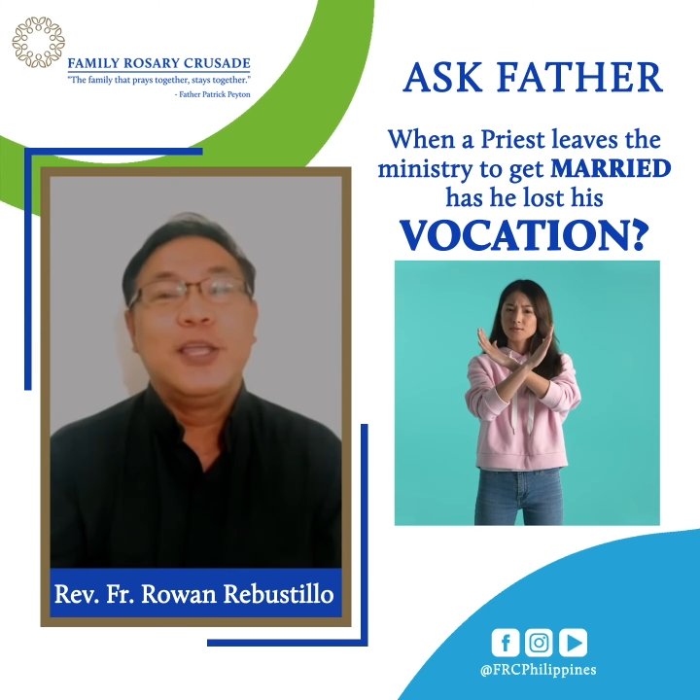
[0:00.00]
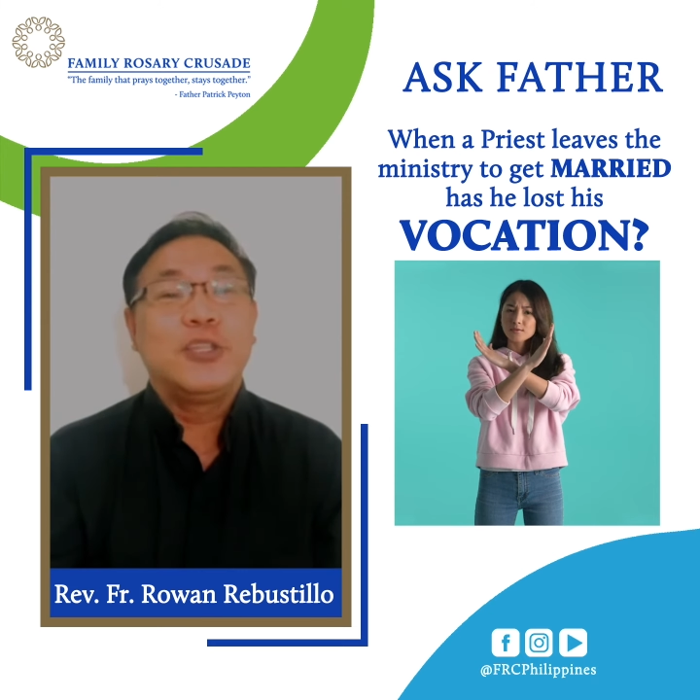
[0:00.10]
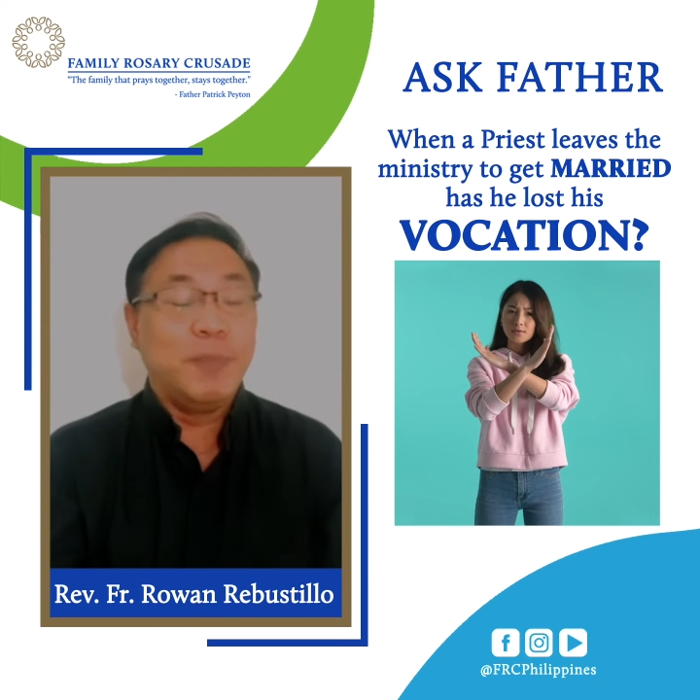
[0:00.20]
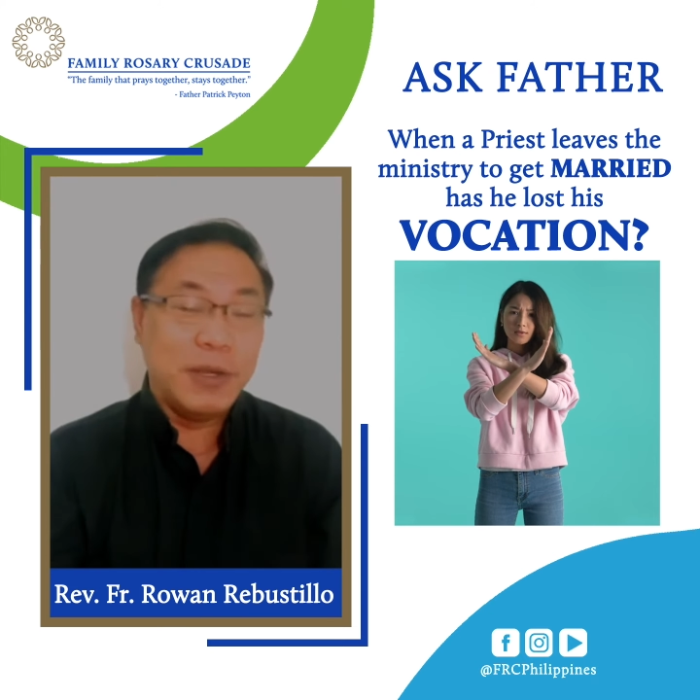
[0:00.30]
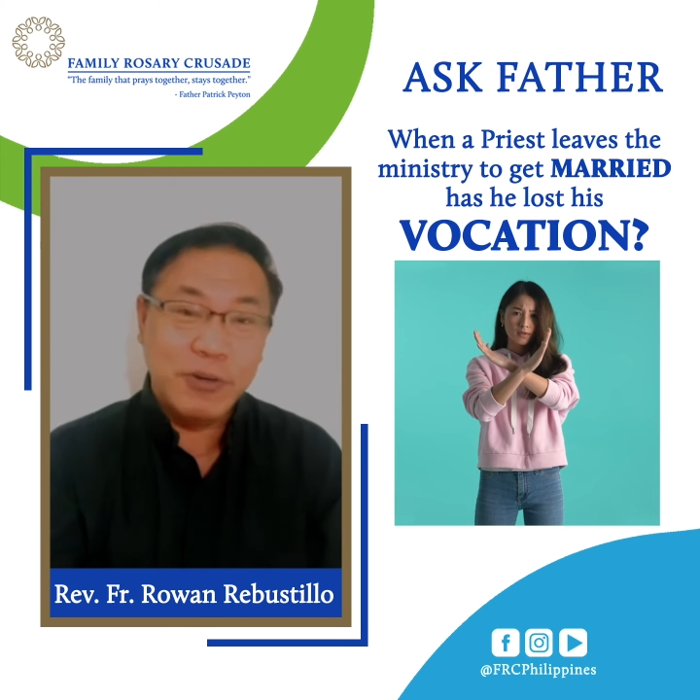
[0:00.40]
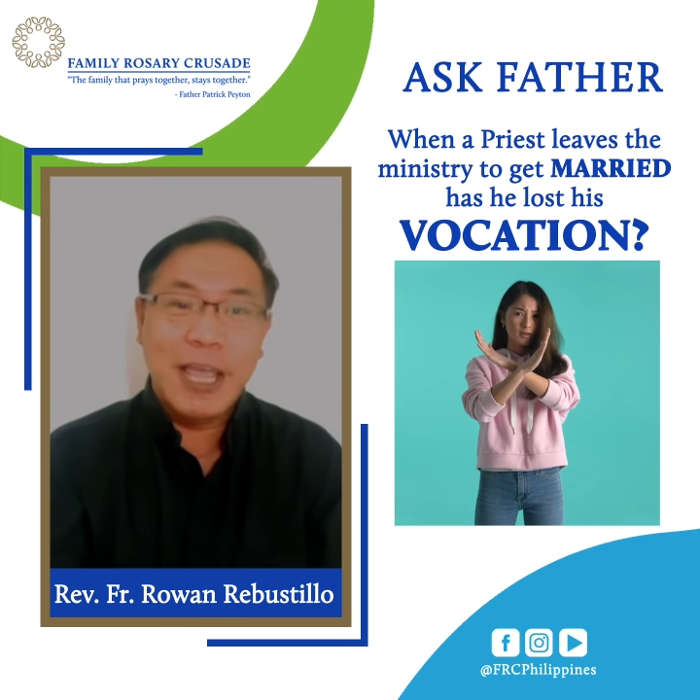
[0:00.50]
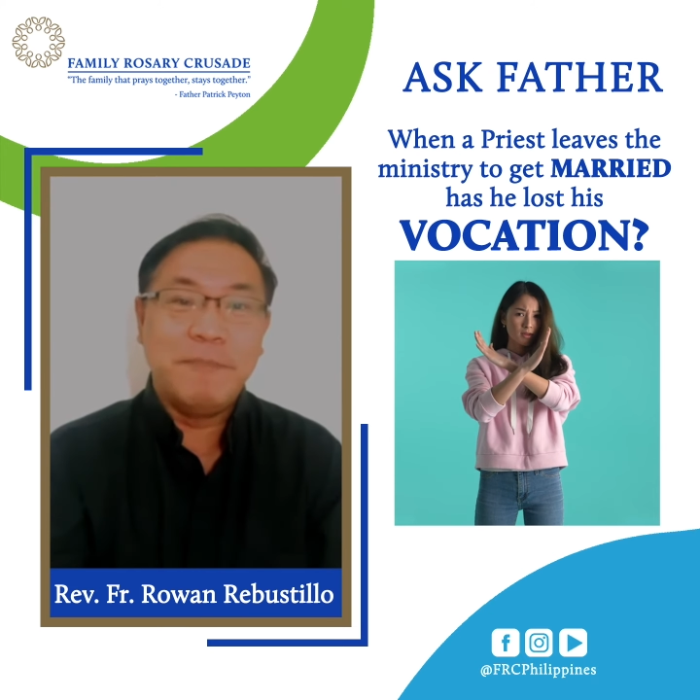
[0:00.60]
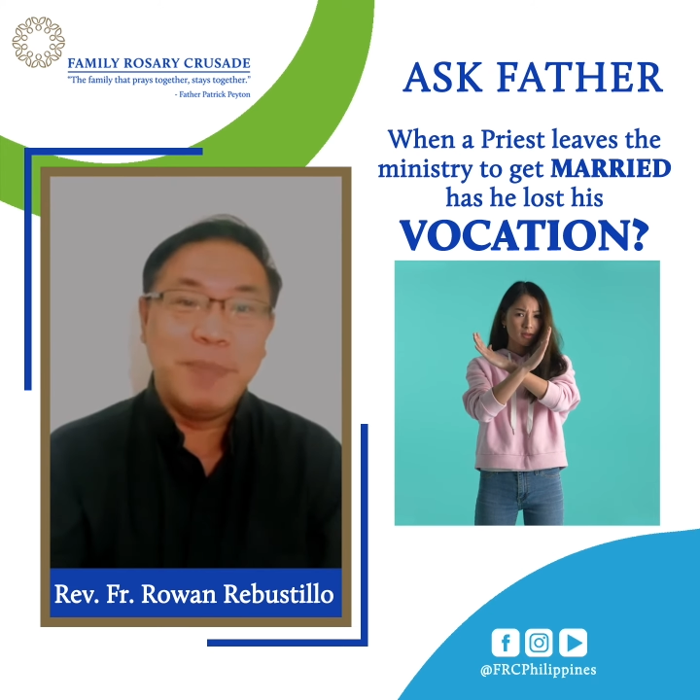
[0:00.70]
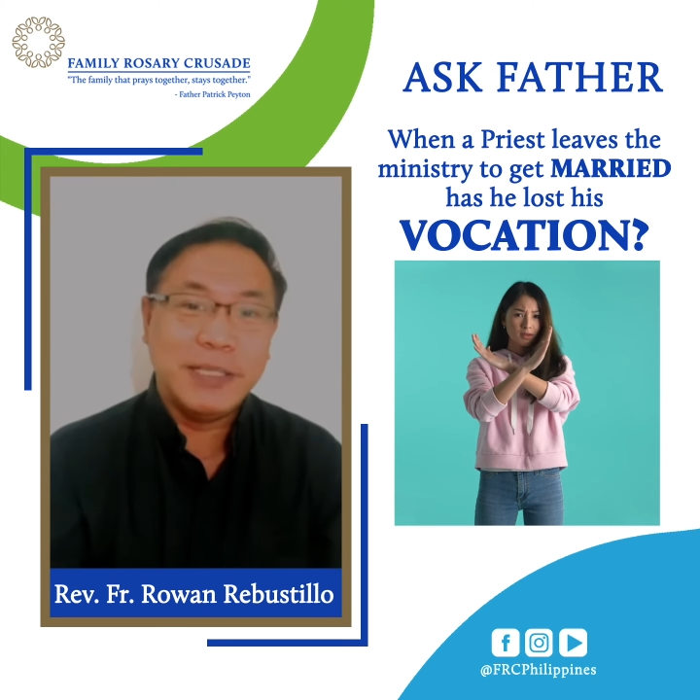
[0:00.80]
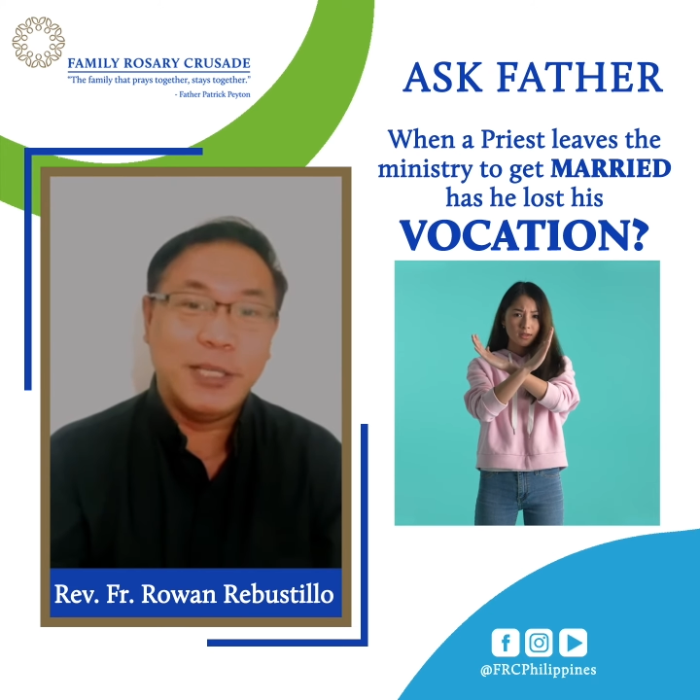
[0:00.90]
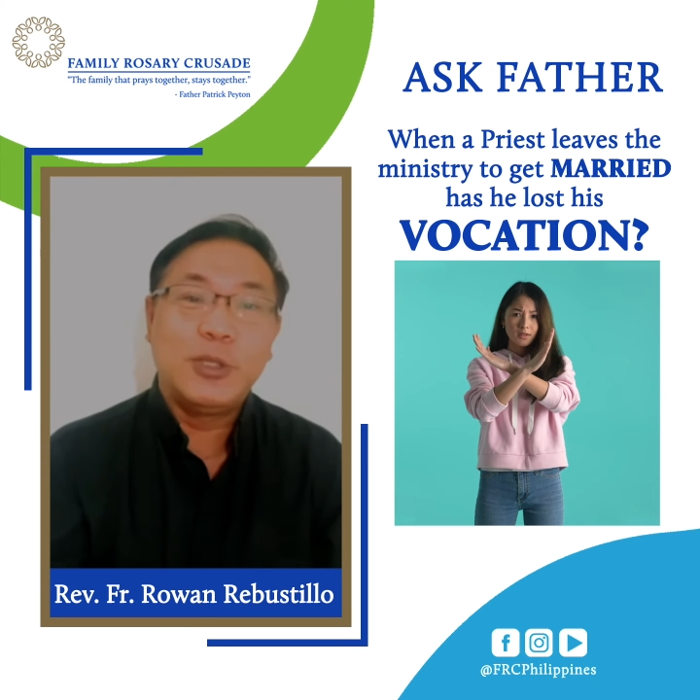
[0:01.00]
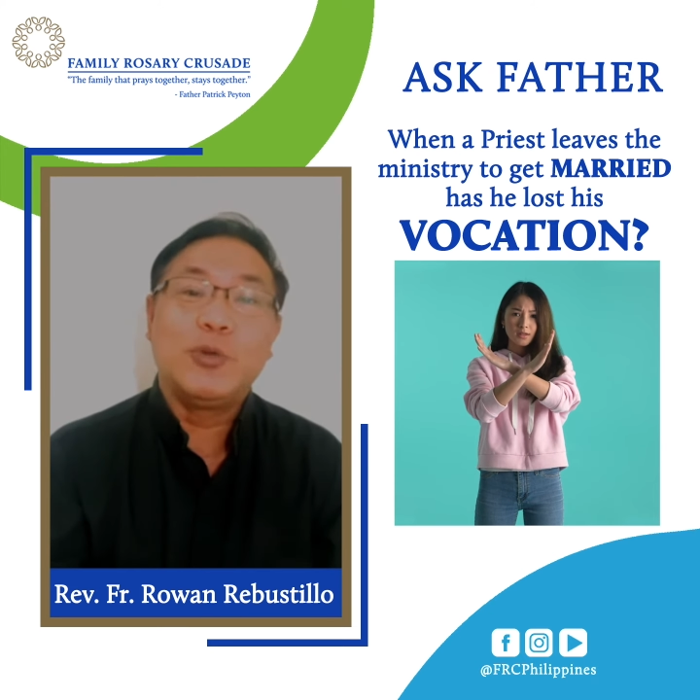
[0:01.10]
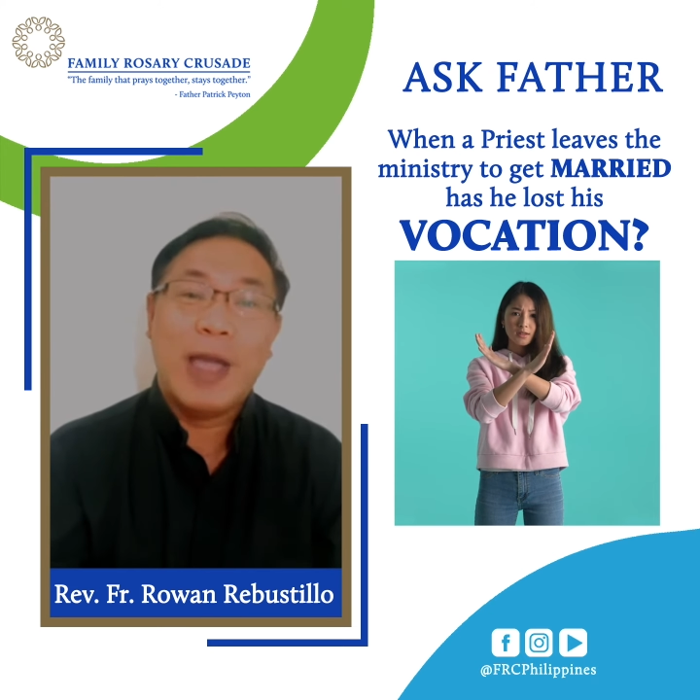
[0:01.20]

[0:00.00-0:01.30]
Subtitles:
to be readmitted